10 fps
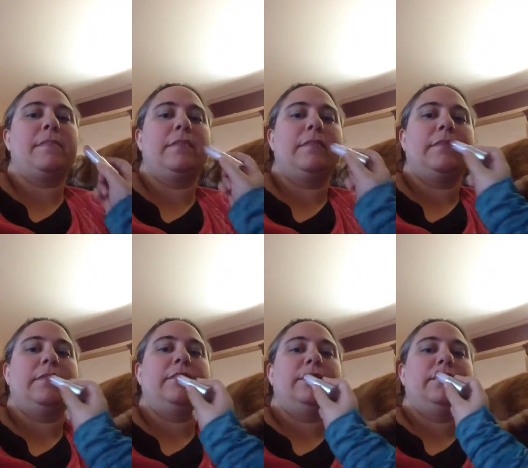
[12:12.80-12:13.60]

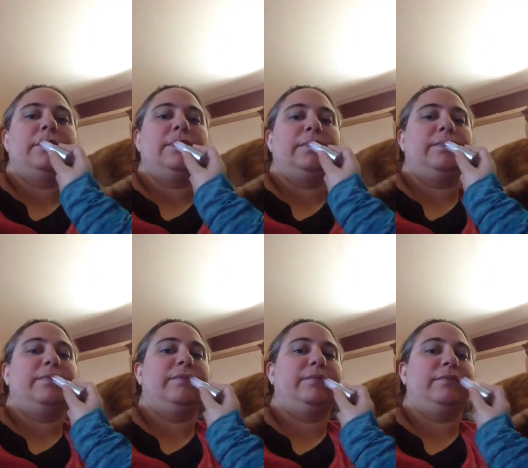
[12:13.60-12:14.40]

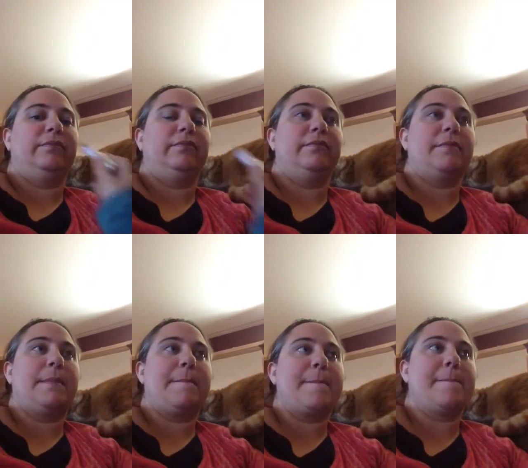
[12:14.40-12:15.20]

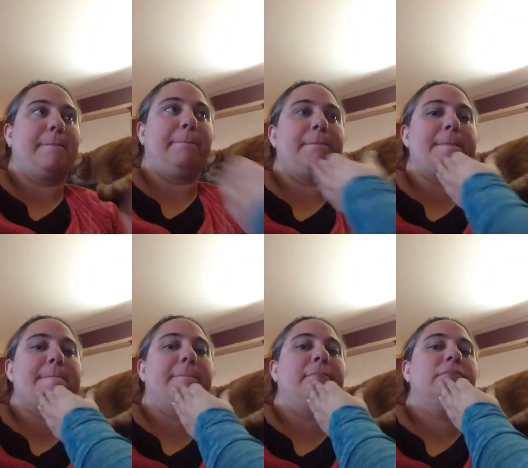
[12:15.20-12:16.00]

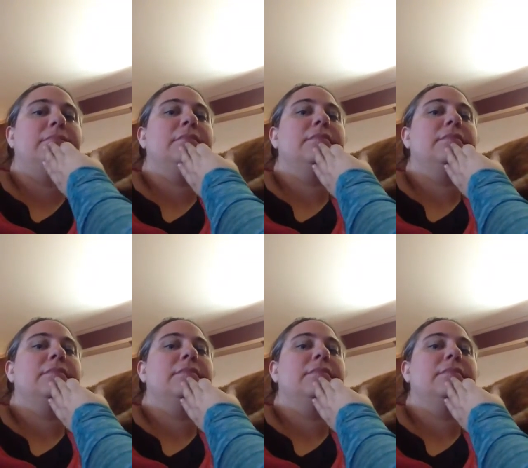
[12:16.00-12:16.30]
(silence)